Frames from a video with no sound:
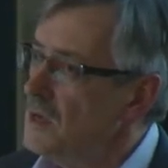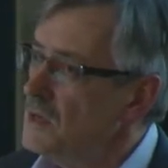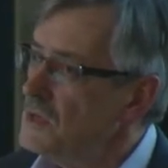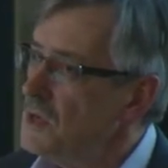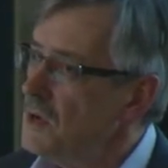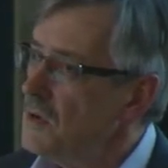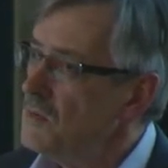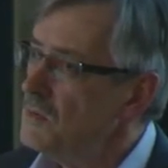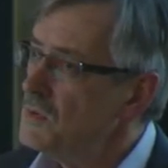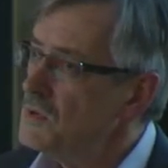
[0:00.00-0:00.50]

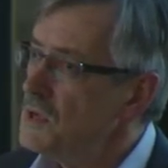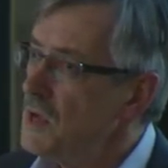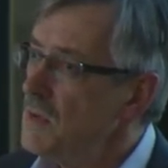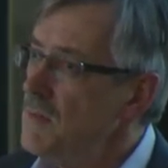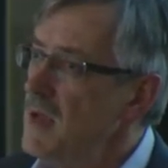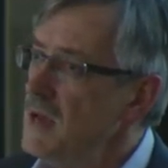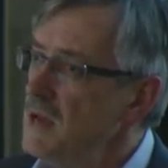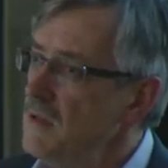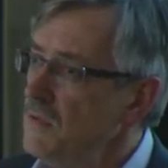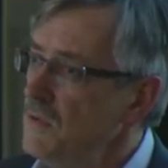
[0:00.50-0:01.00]
So
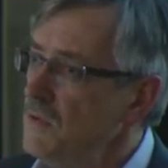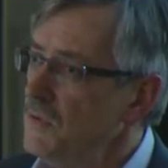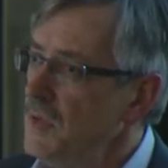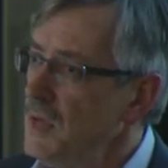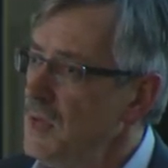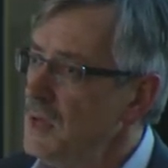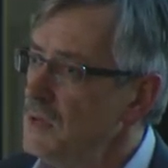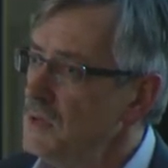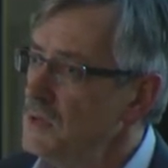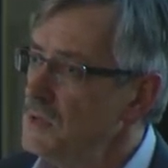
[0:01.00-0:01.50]
many of the
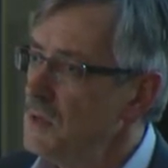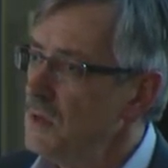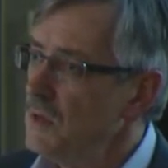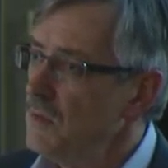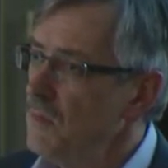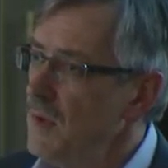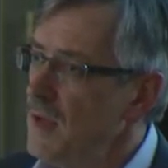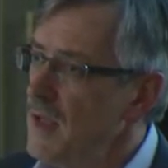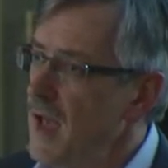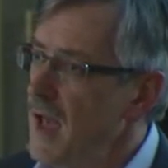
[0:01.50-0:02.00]
things
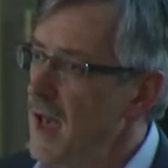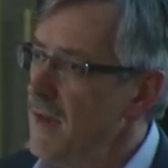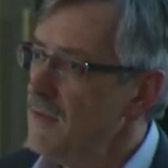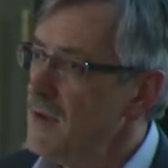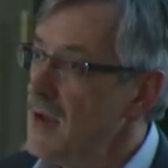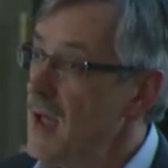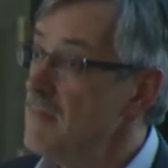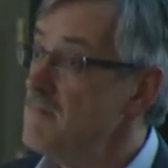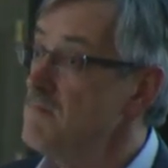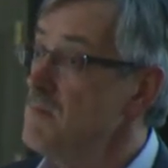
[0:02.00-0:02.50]
that we have
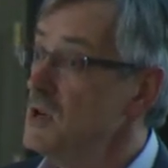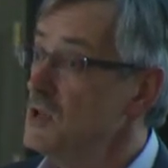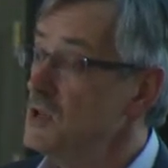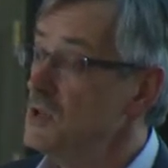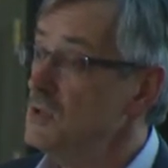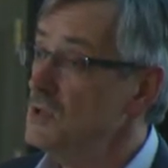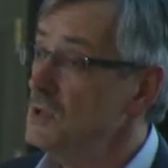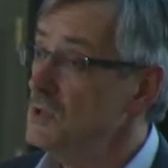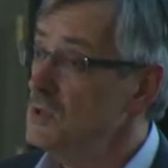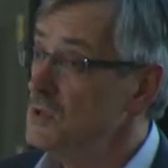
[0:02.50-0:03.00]
an
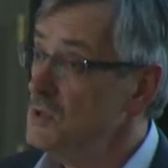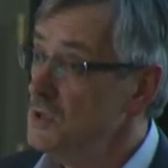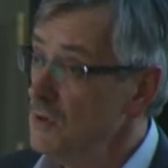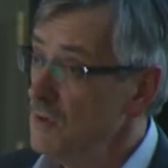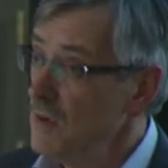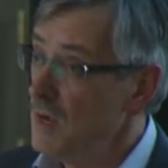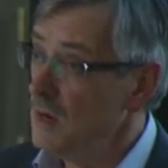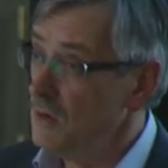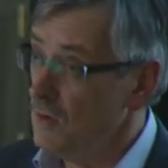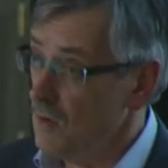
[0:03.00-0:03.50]
ambition to
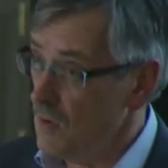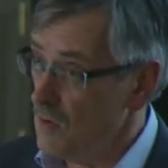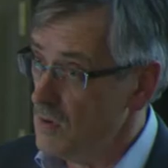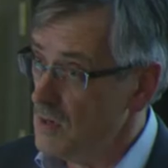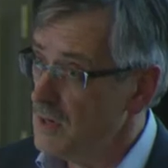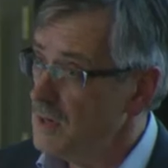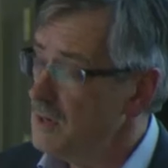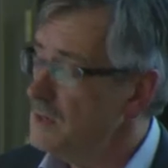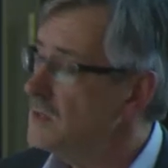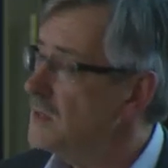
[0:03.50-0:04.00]
do in
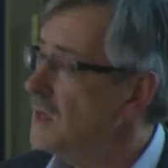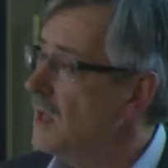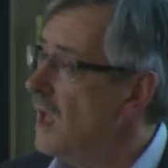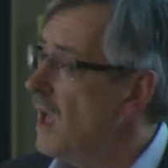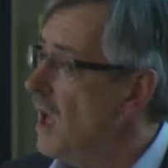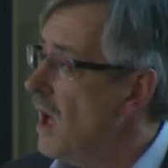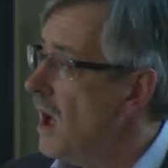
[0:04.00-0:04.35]
Auckland,